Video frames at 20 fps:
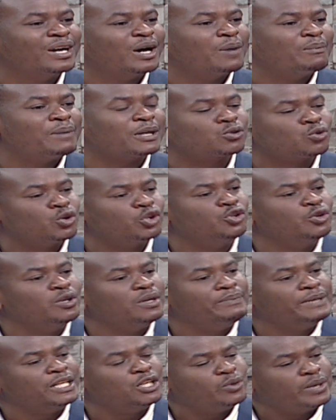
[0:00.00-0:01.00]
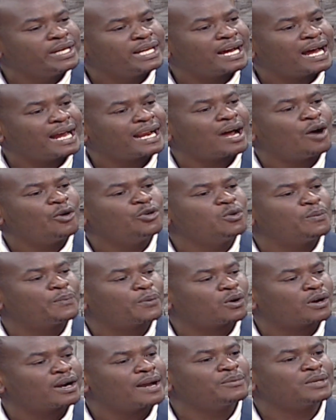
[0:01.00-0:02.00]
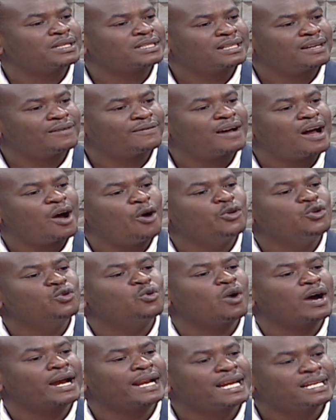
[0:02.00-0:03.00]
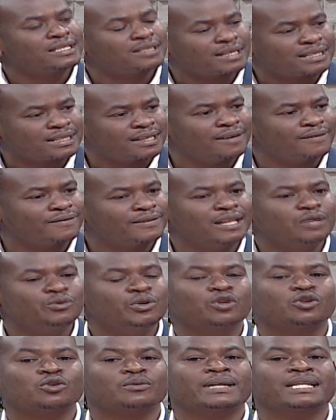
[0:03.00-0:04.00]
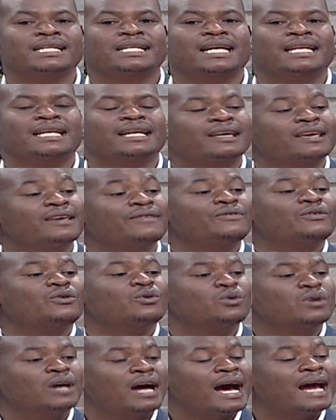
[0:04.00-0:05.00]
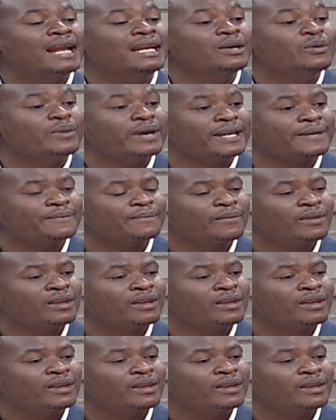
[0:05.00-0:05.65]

But what you will be doing and how you program yourself, how you organize yourself, that will automatically give you a leeway.